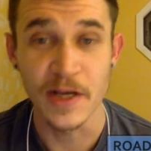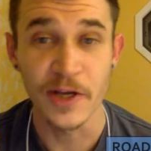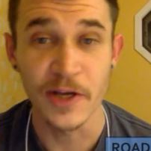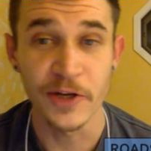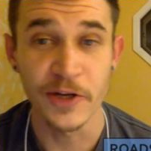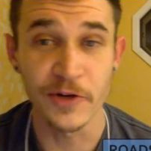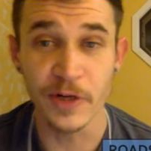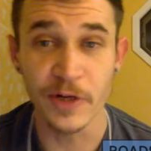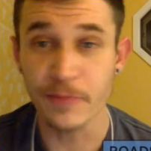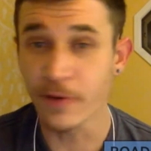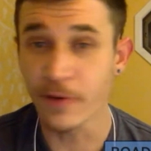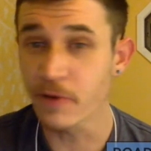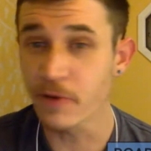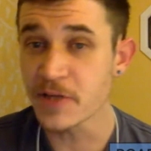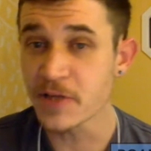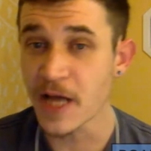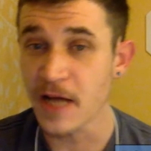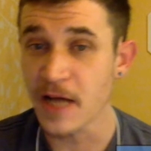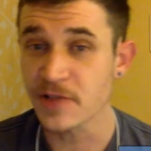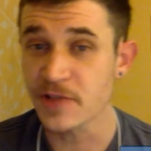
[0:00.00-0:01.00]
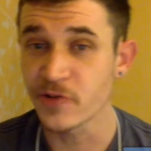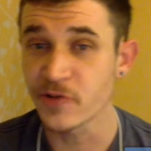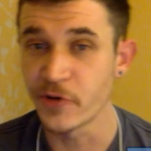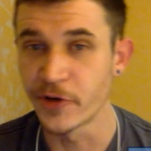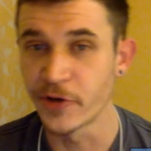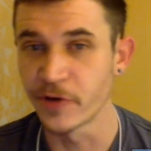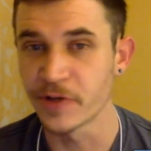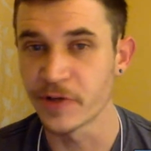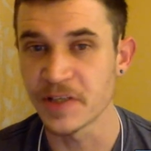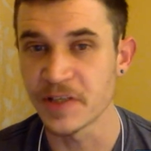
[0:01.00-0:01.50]
You're in a protest or
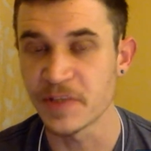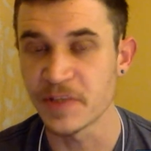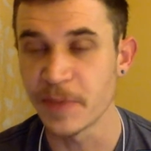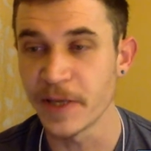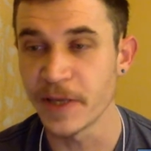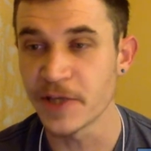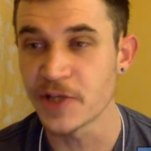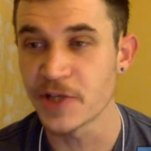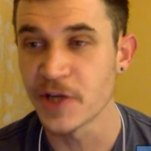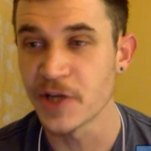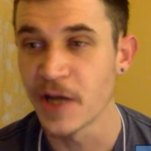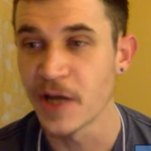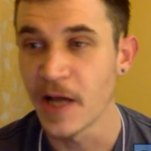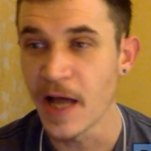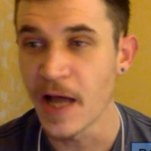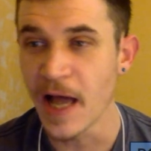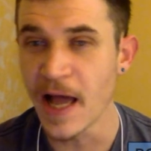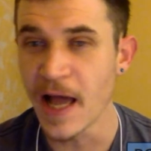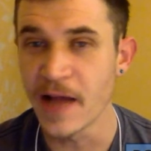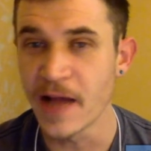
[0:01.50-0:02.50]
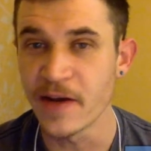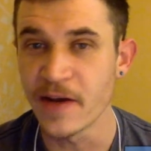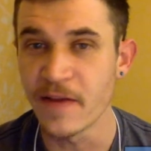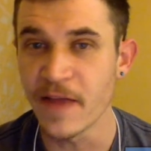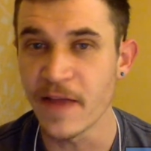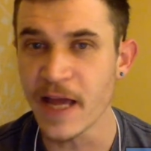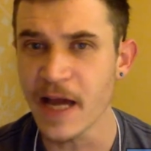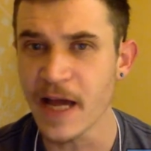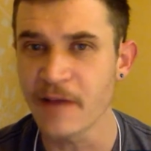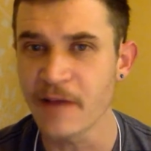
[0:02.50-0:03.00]
you're in a speech, and
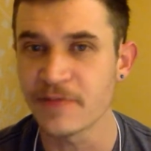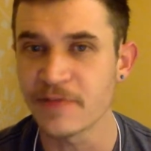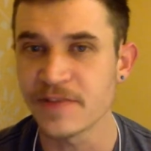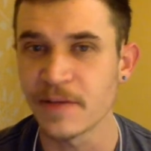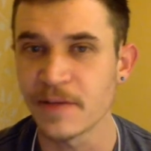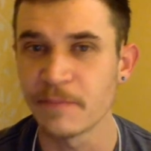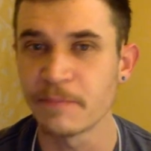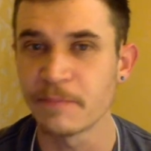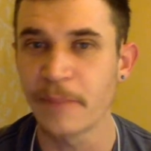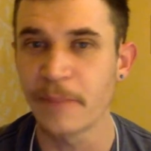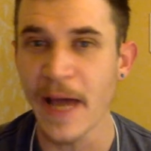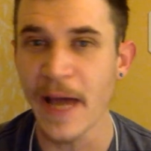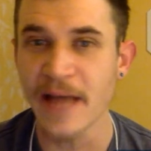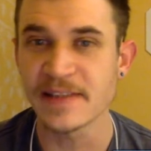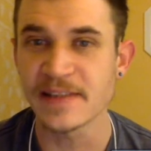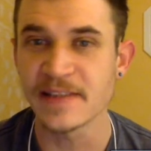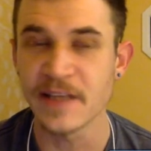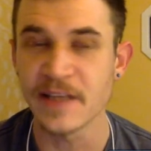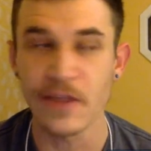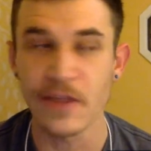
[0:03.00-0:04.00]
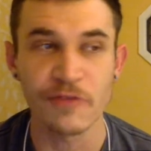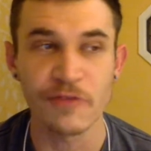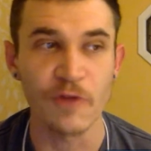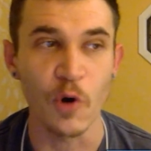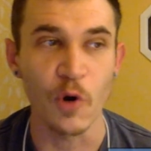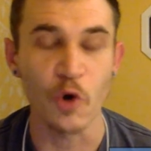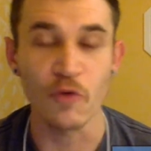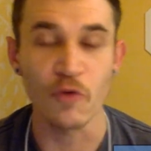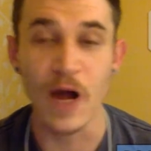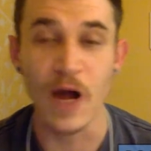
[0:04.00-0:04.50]
they have some patsy throw
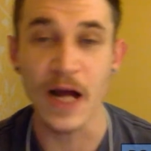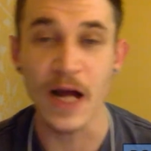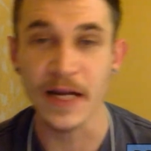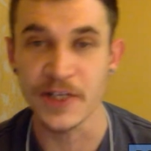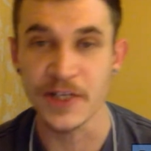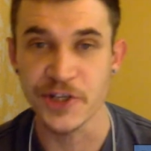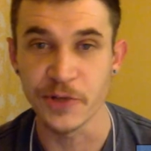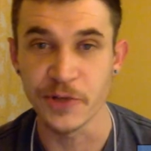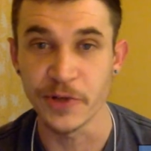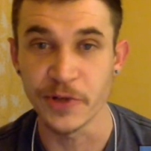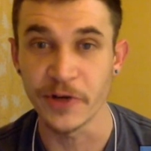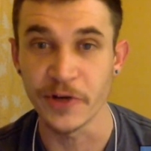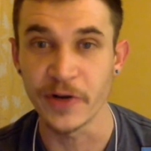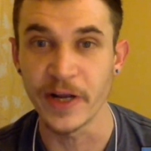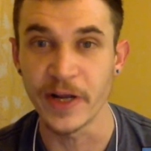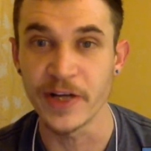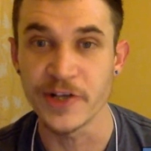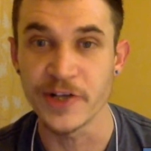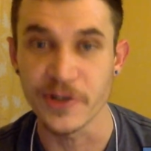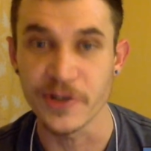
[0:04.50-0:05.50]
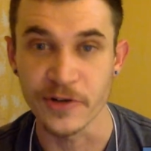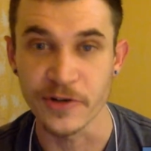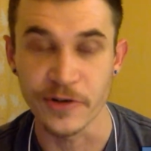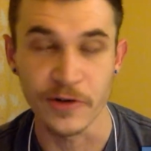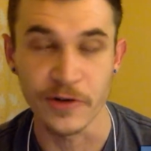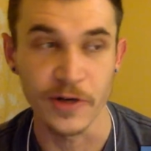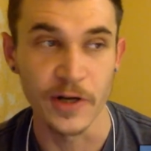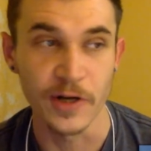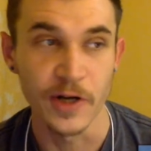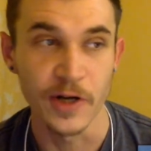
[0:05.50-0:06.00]
a rock at you and you're injured,
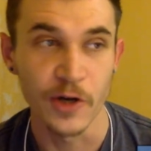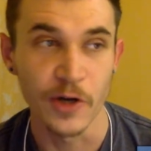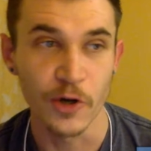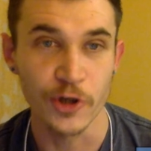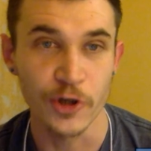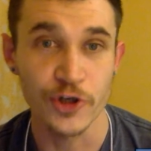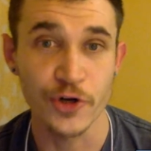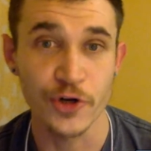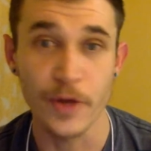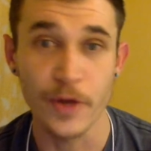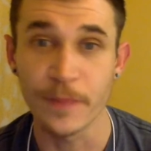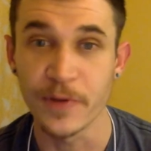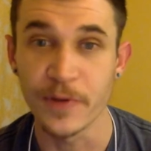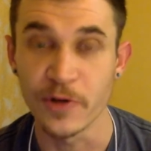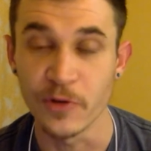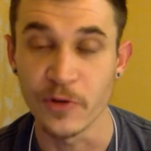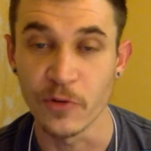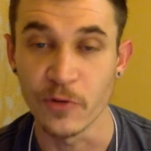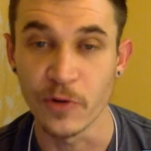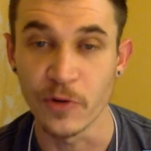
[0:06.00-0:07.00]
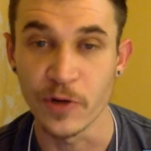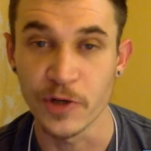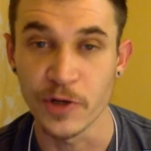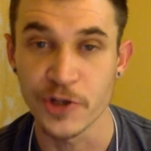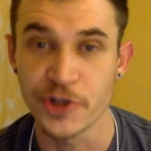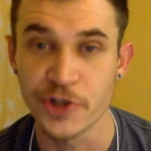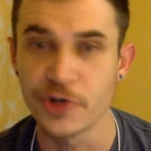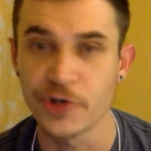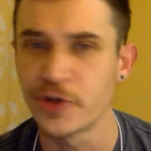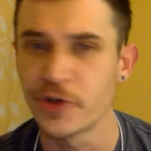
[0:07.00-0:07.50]
or or trip you, or
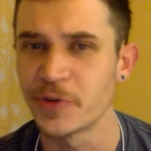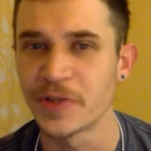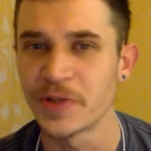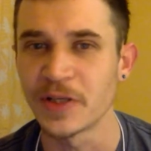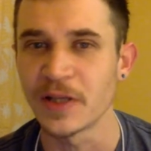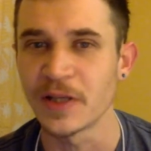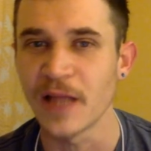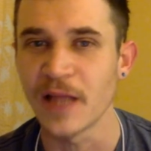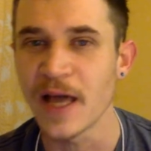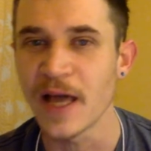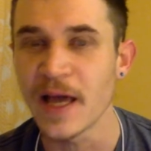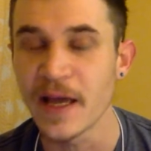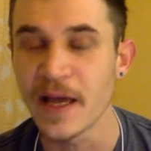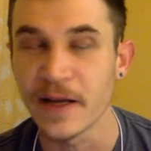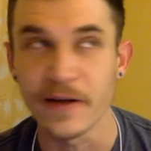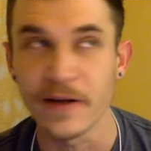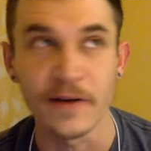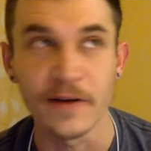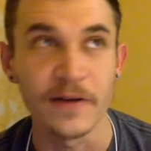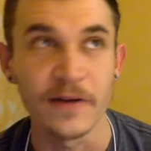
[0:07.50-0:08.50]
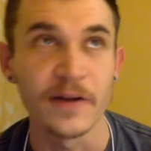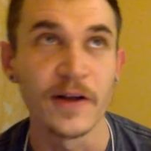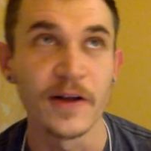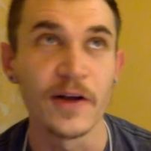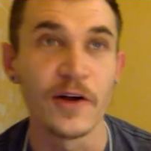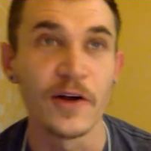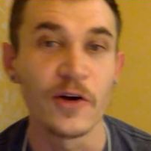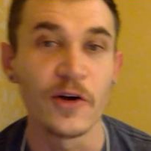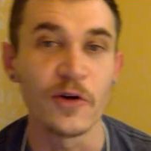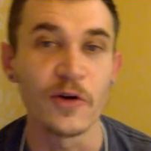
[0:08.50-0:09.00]
shoot you in the leg, or
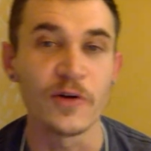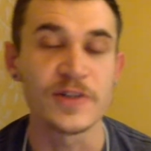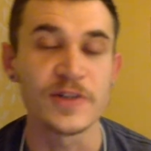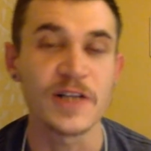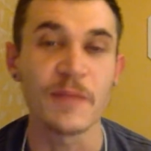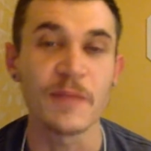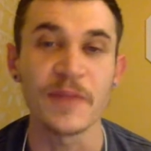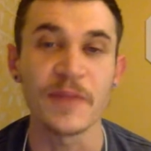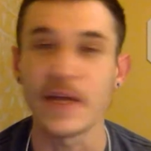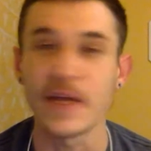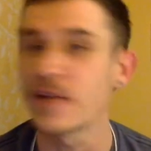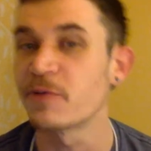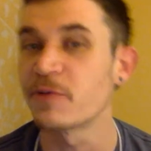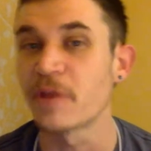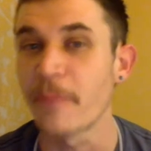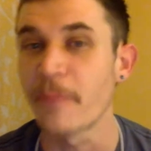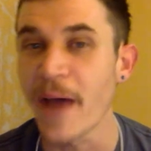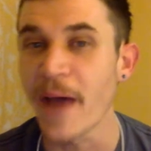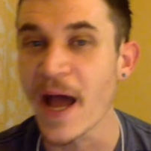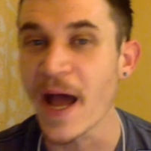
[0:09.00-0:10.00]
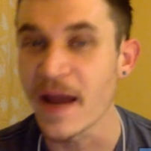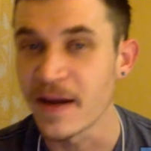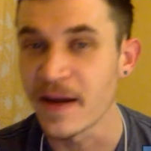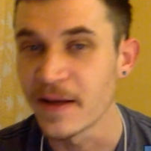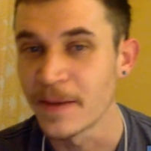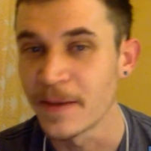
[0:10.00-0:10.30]
or something, hit you with a bat.